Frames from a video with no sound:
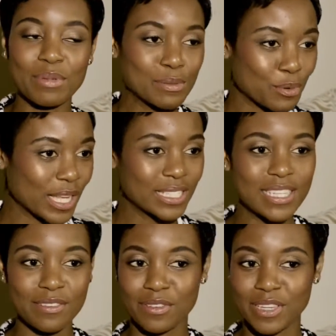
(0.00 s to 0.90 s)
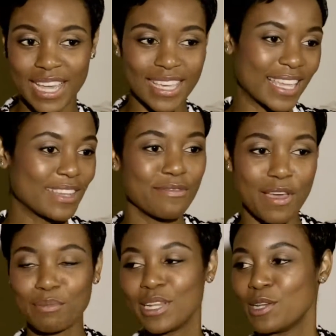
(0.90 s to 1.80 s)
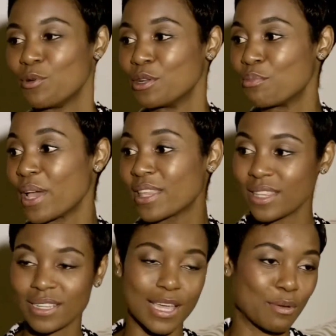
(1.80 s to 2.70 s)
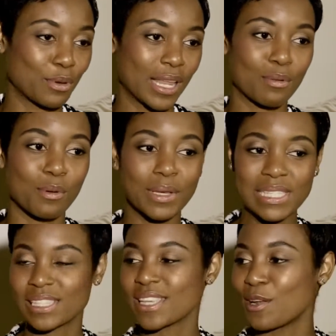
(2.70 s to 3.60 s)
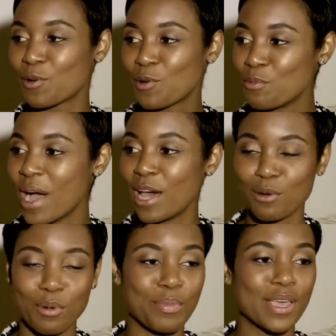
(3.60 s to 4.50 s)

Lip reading: Besibukele TV, like any family would back in the day. We get abo basetsana khuma lo